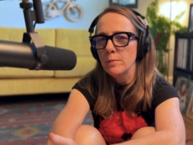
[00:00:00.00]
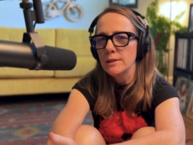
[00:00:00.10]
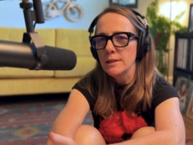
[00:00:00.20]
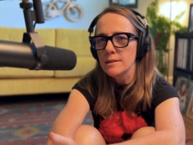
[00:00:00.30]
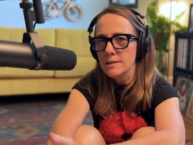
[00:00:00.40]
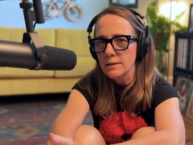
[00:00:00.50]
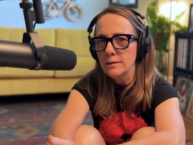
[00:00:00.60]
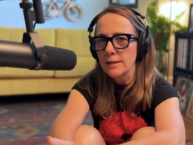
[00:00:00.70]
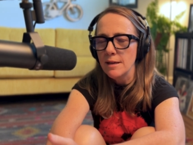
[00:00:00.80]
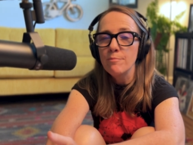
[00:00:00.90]
but there's still
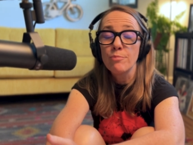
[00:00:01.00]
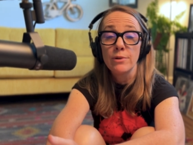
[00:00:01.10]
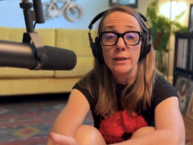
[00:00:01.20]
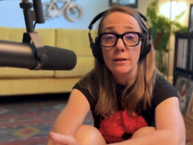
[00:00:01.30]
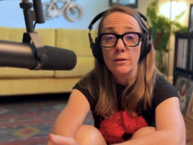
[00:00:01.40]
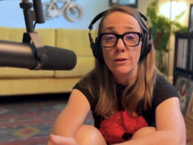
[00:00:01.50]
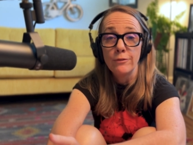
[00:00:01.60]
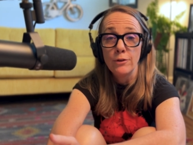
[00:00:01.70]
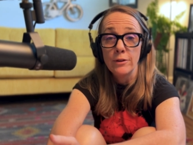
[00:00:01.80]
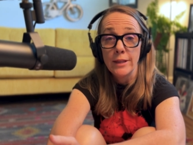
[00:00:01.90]
the imprint of
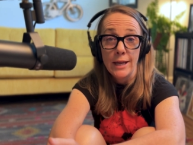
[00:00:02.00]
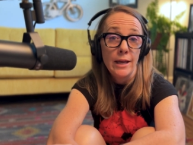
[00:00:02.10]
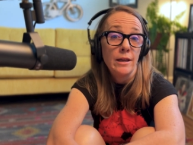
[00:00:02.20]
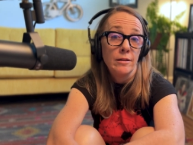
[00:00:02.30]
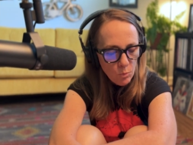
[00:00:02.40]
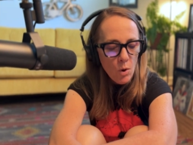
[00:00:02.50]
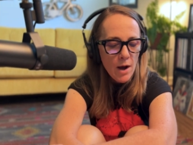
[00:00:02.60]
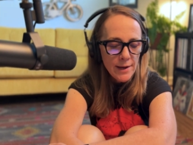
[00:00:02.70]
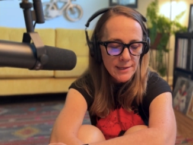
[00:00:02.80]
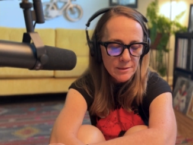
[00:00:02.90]
her there.
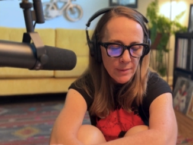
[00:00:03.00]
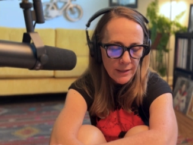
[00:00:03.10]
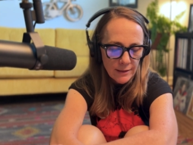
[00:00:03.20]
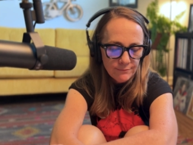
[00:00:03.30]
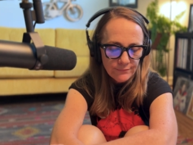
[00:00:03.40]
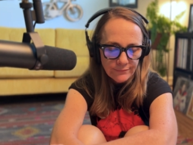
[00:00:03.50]
Why is mother?